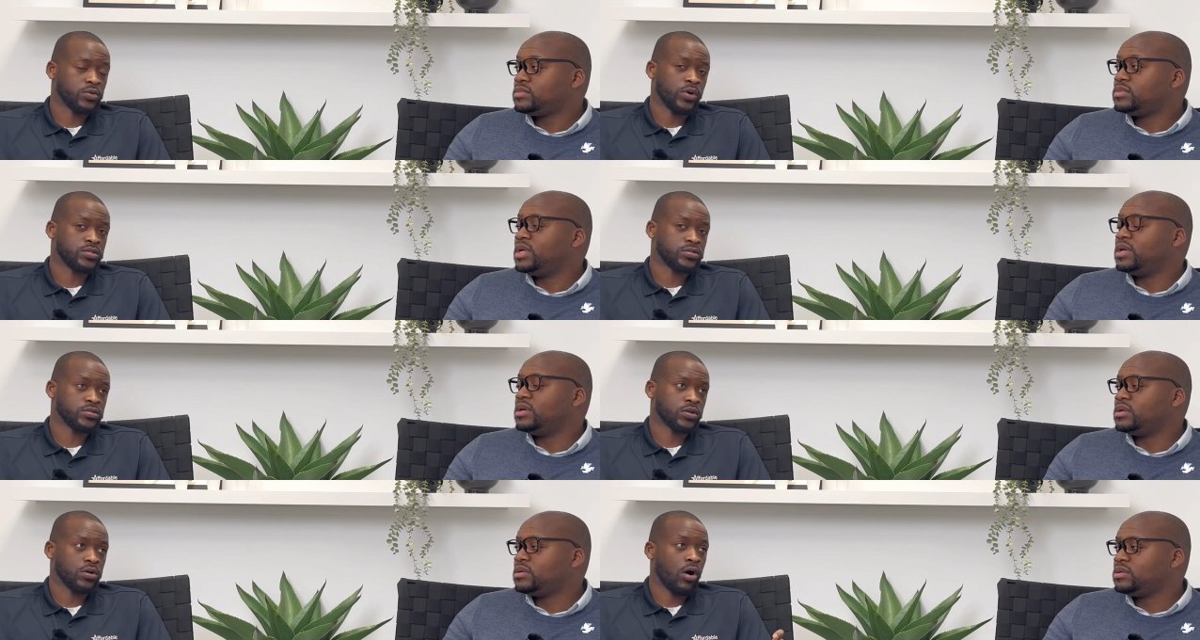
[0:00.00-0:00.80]
Speaker 1: and what's
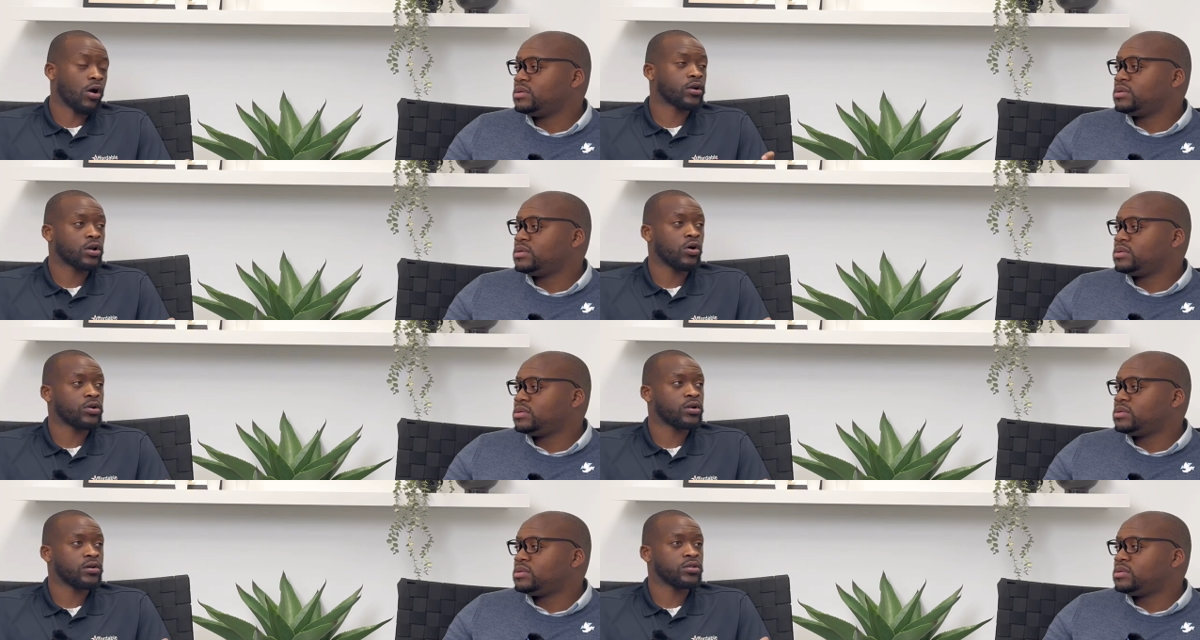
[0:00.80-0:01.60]
yeah. hard
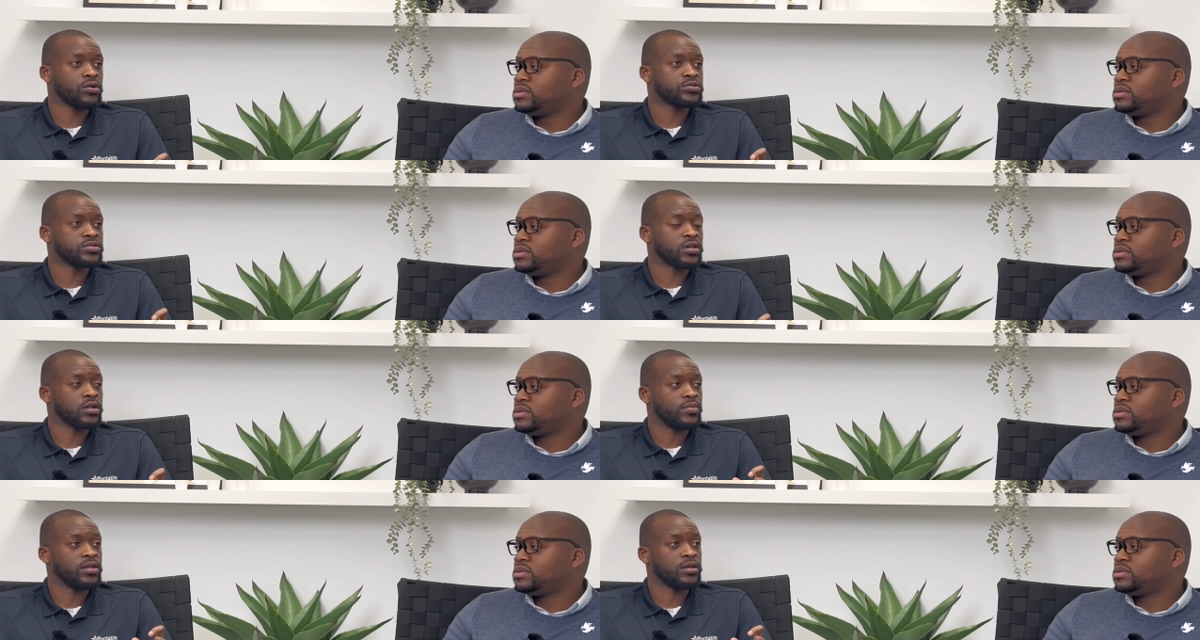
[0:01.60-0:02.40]
coded on those is going
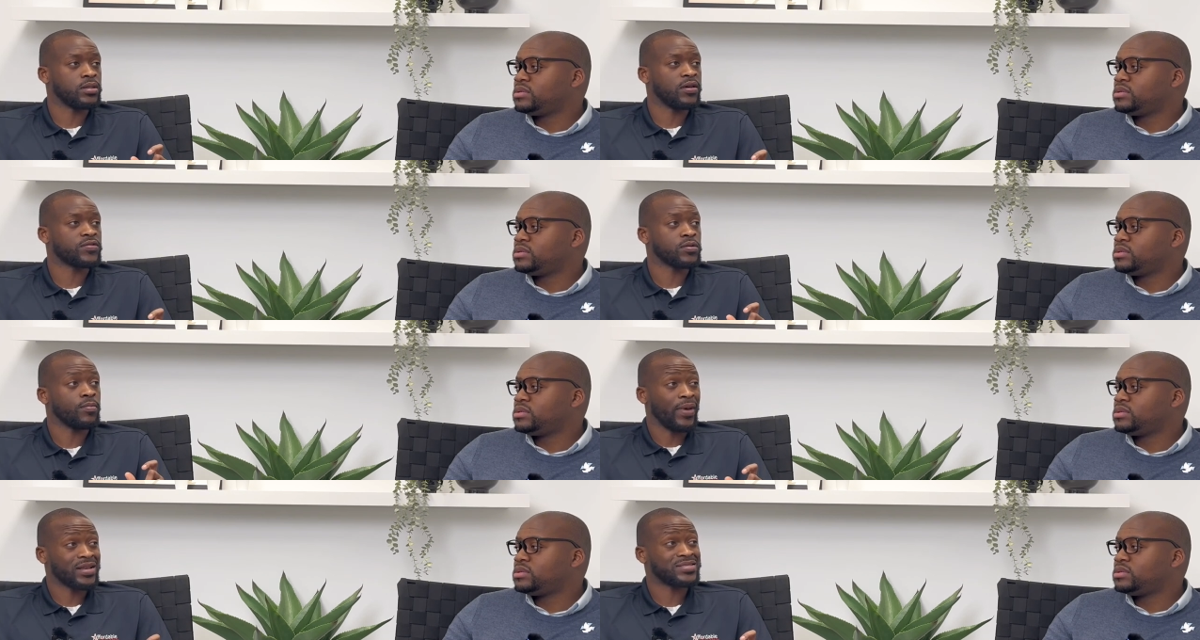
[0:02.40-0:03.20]
to be the lift
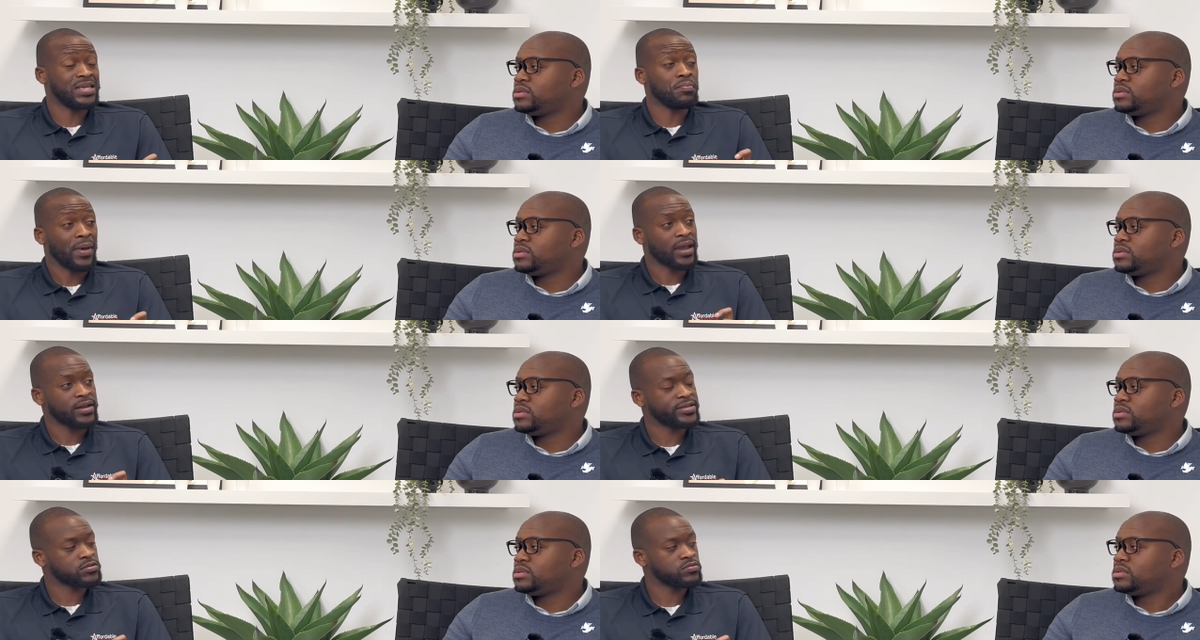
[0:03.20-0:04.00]
me seat
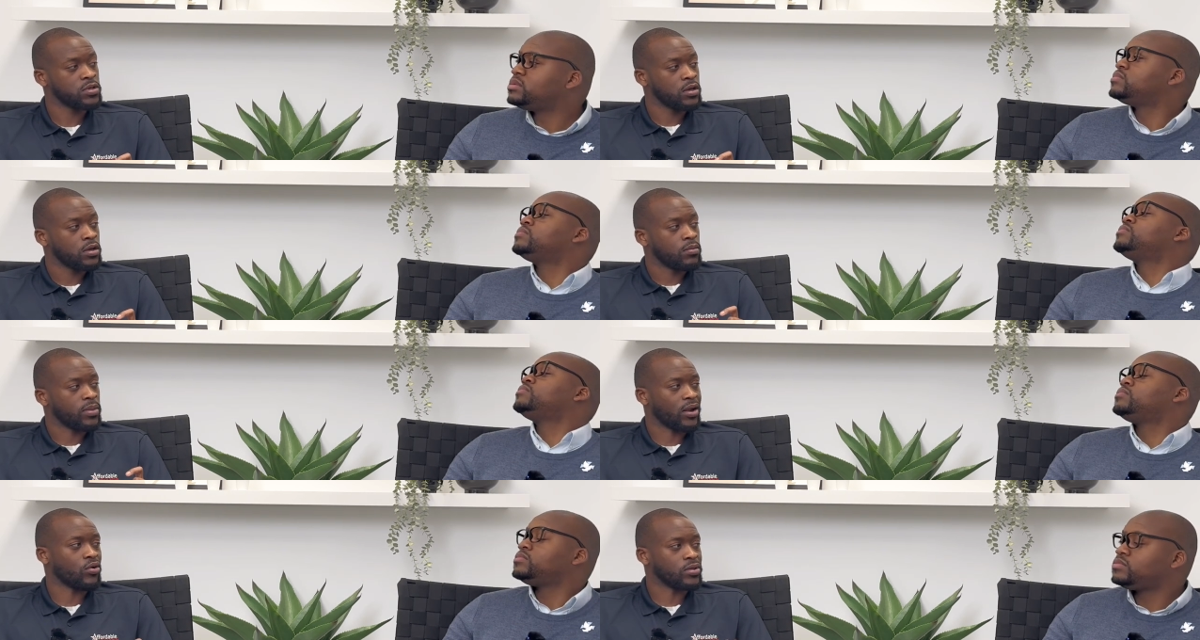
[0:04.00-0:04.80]
mechanism.
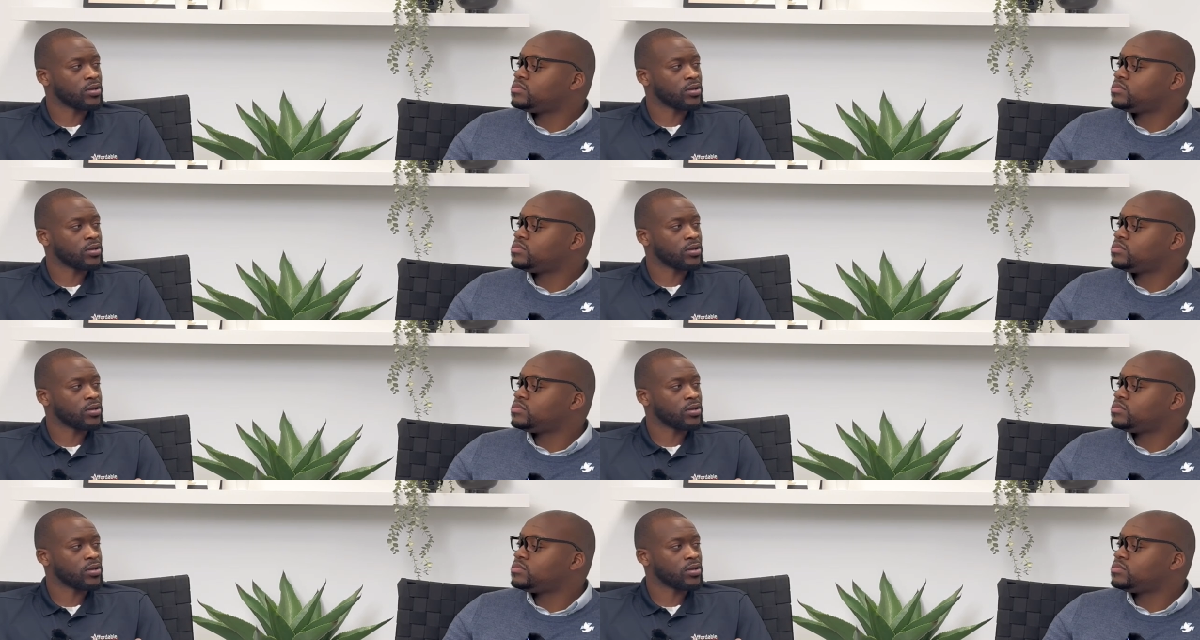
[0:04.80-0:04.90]
That only